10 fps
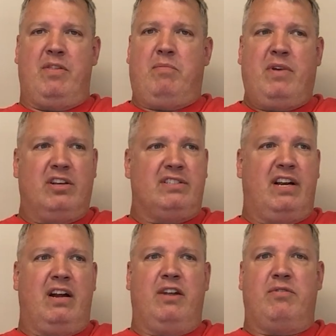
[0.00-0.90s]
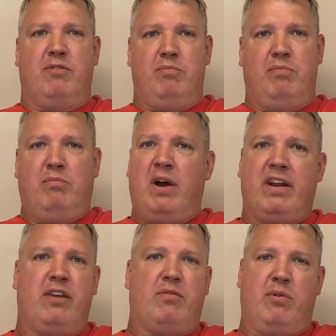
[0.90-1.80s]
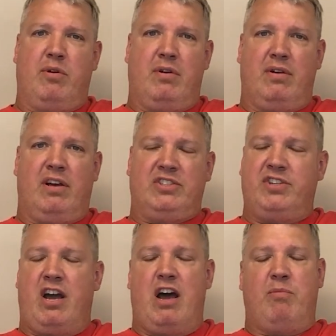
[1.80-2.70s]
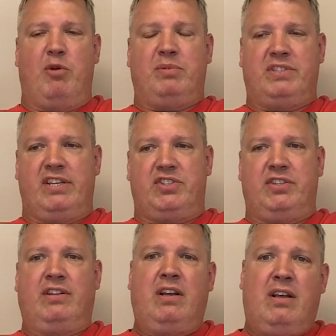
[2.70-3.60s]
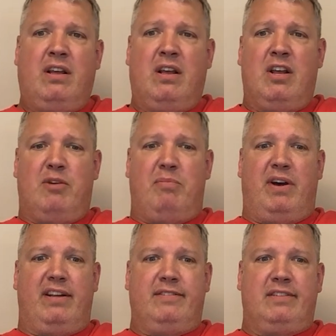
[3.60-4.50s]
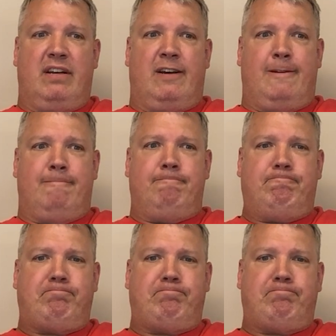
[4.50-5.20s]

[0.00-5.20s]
in the military through money, through a, a job or a position, but um,